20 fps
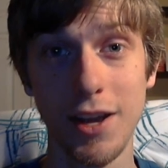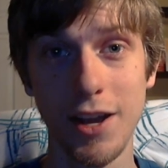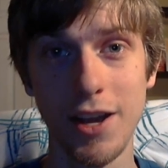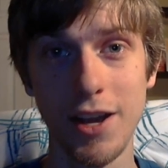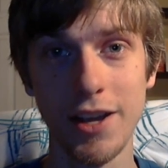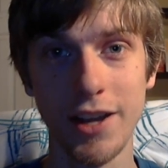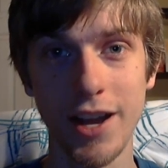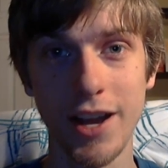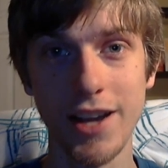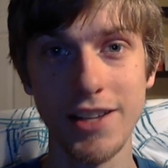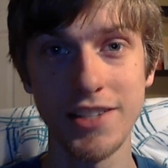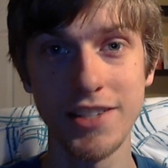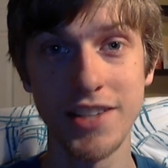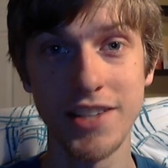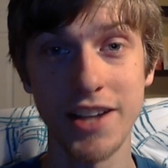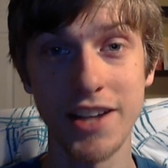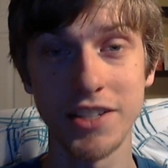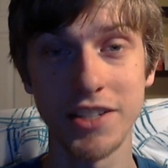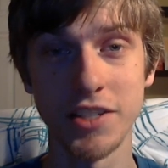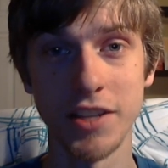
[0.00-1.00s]
Hi guys,
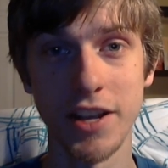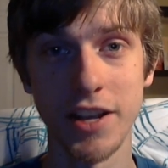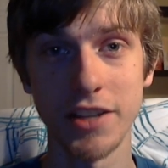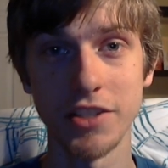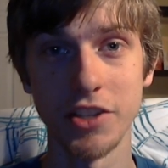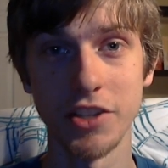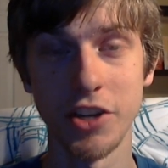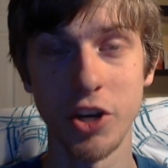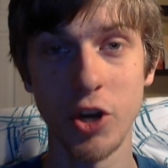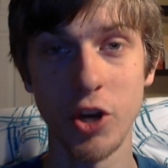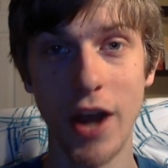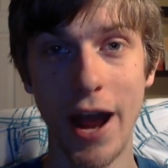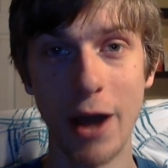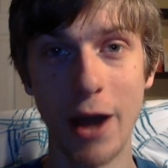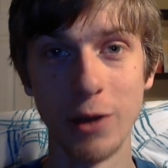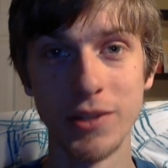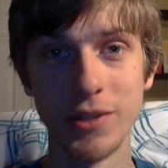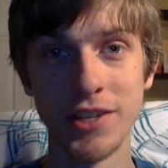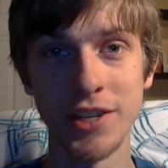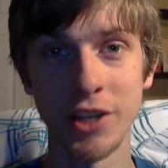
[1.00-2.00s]
Zax here.
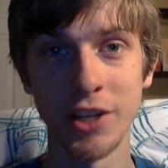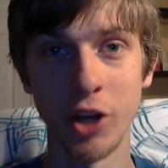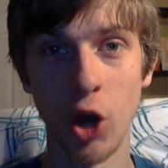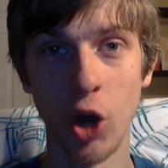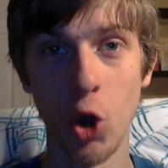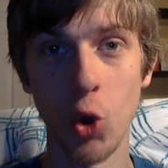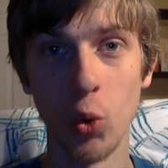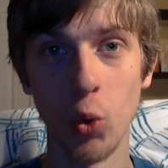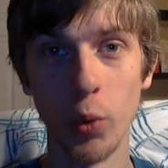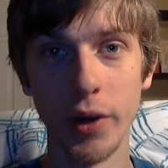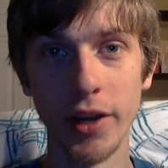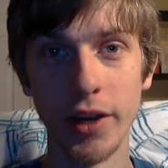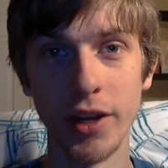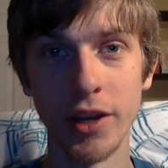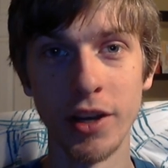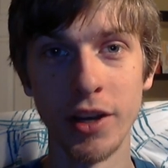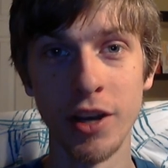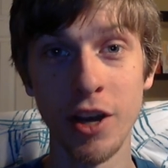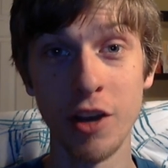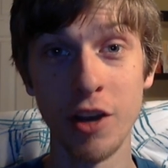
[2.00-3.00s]
How's it
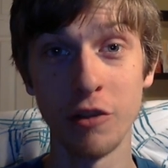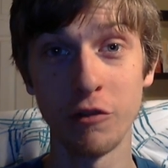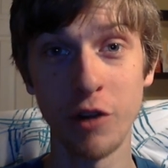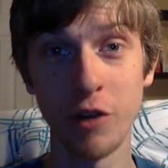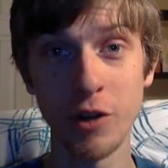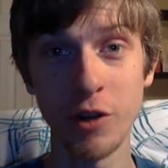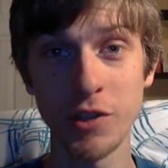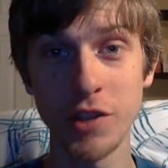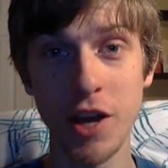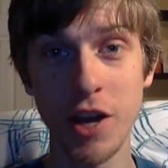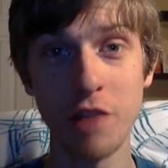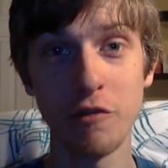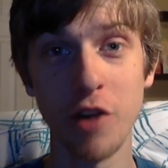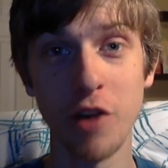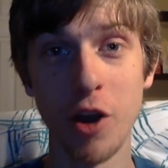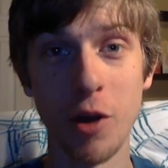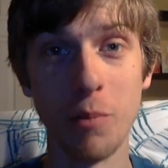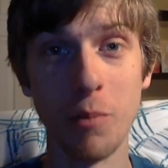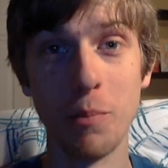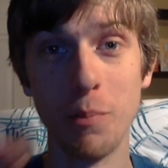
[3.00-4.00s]
going? First off,
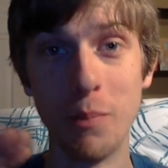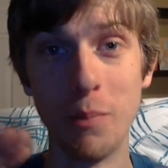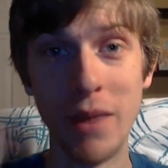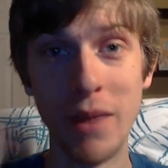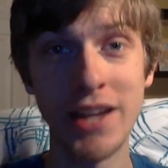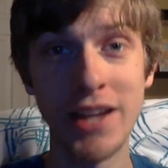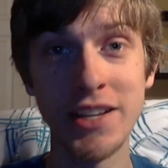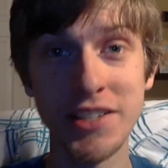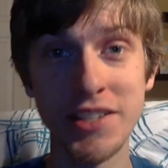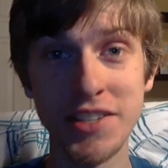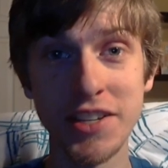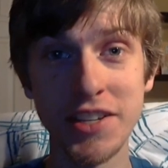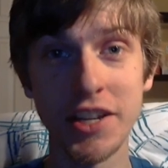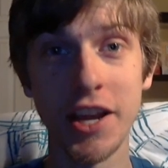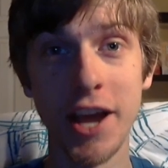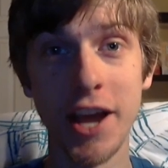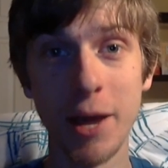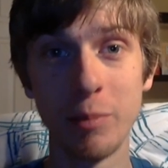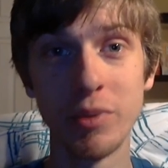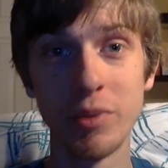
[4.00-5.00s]

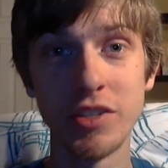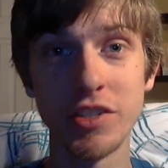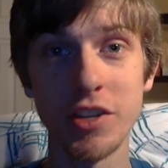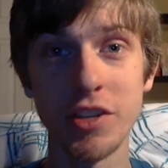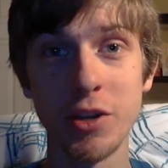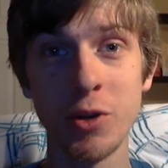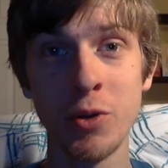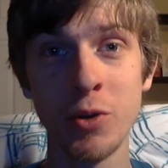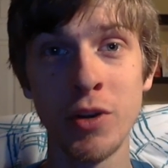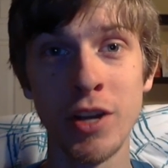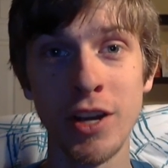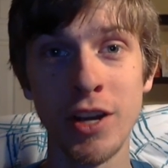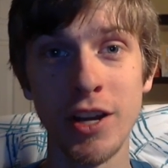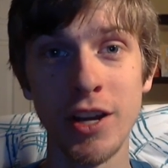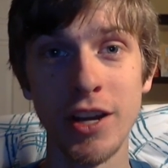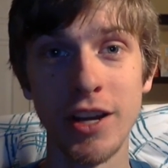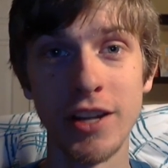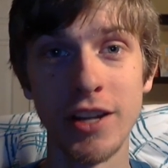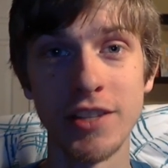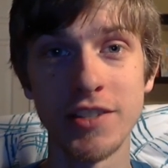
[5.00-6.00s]
amazing episode.
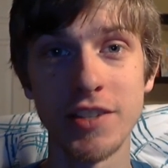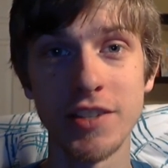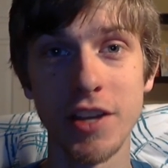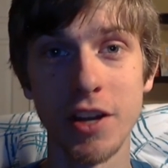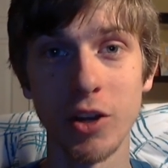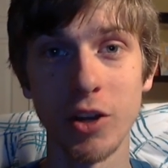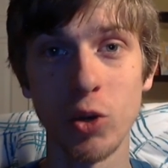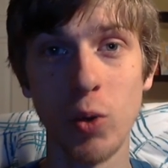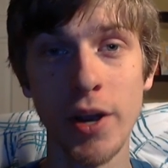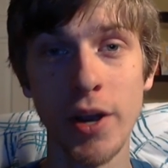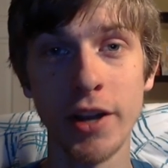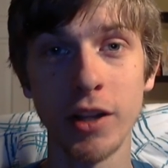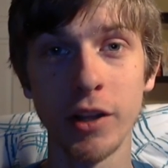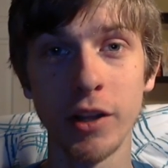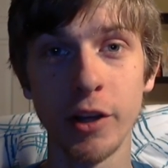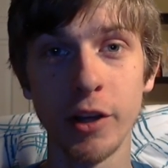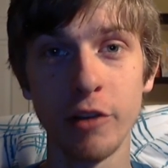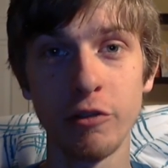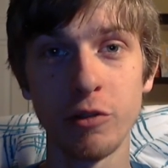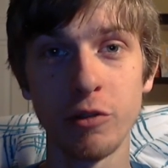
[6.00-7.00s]
It's quite
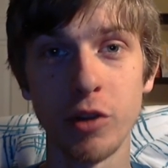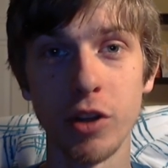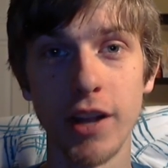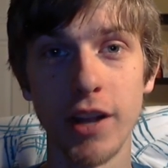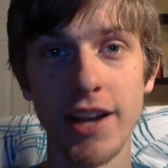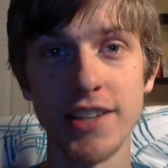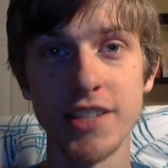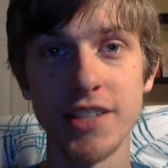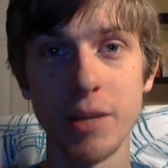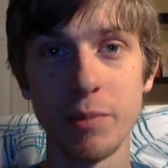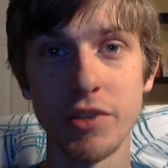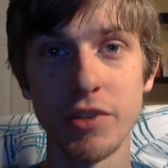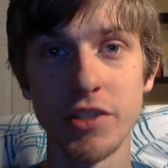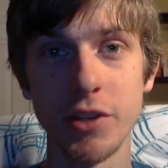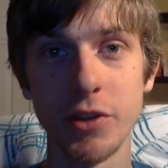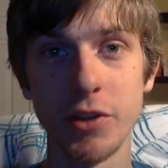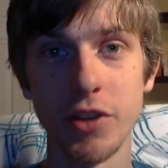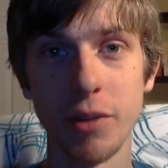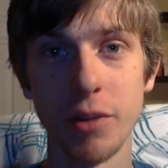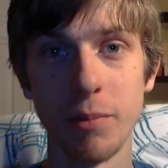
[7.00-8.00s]
clear from the last
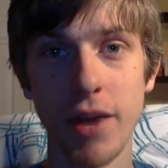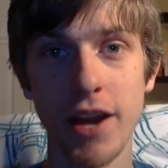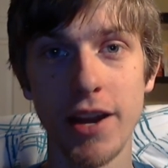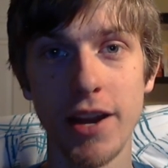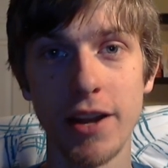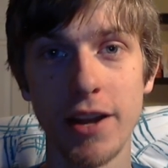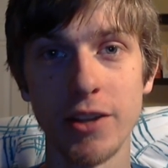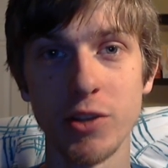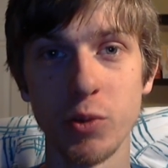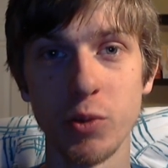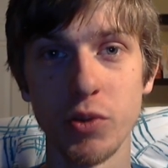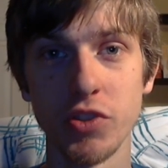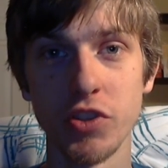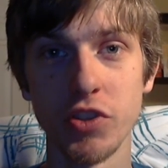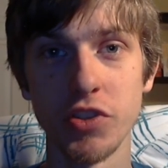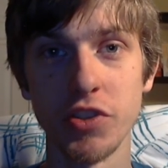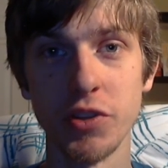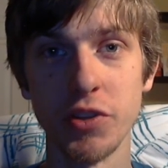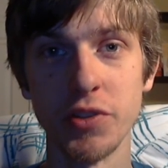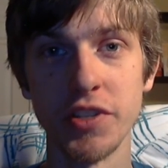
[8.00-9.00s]
episode that Madhouse was
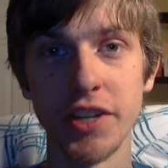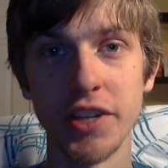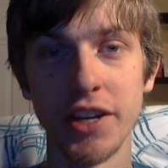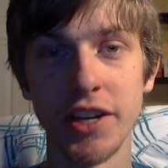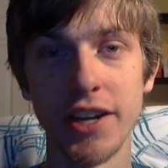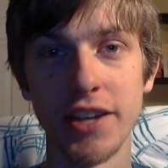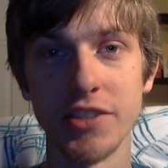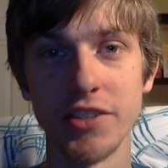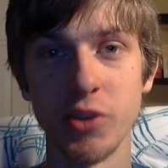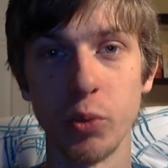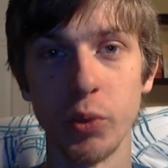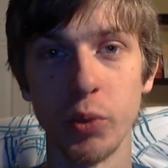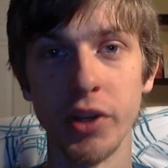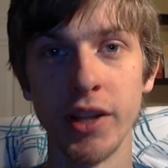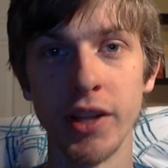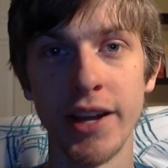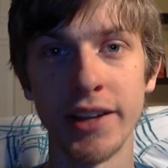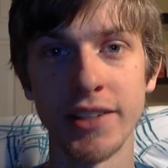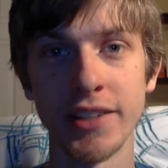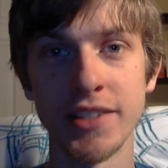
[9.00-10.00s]
just using it as a
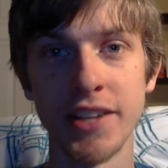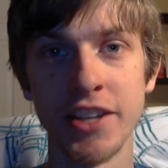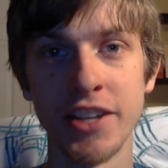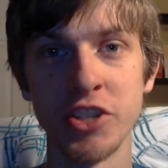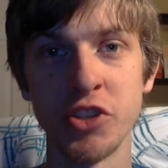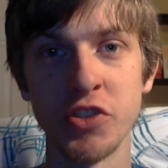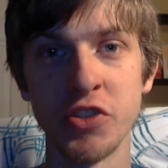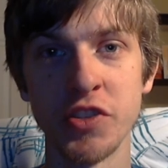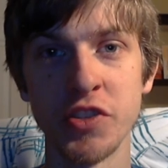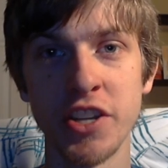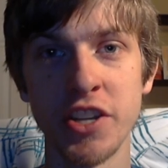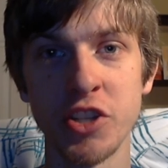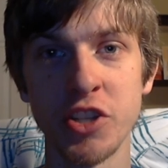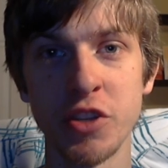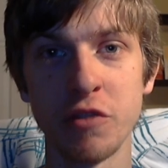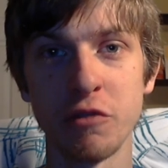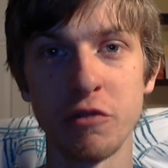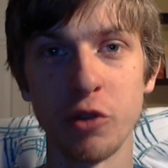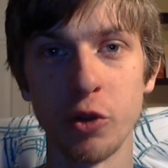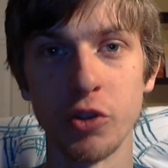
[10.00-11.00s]
relaxation
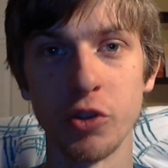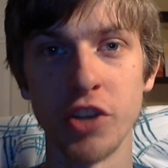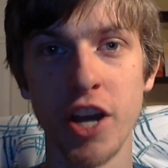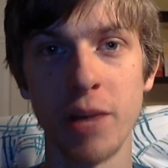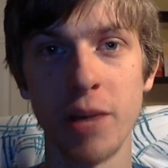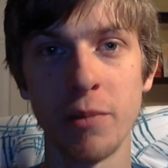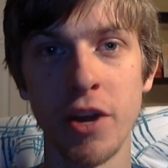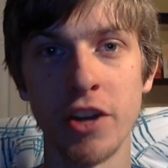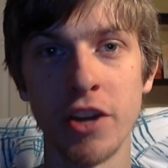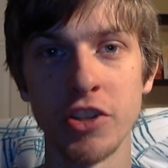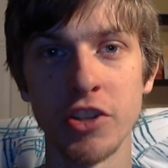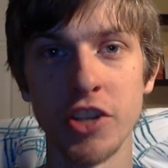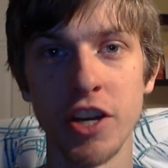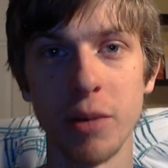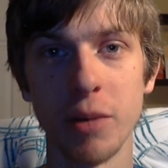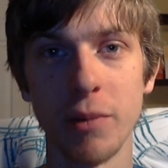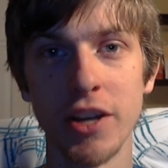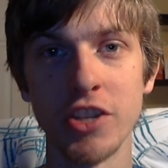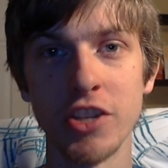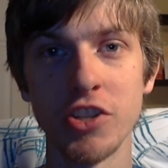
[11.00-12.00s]
session for their top-notch
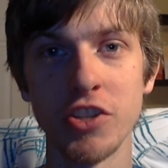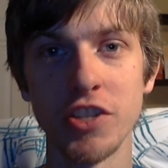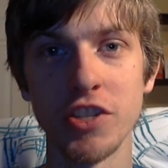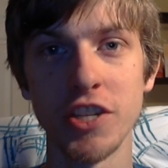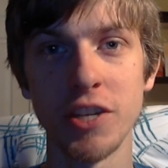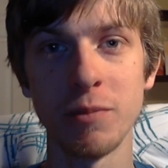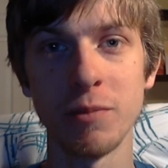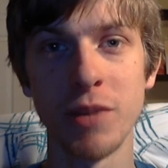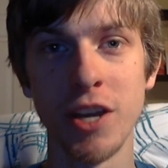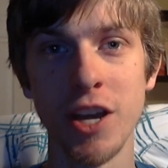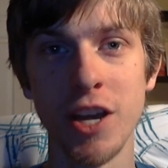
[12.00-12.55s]
animation team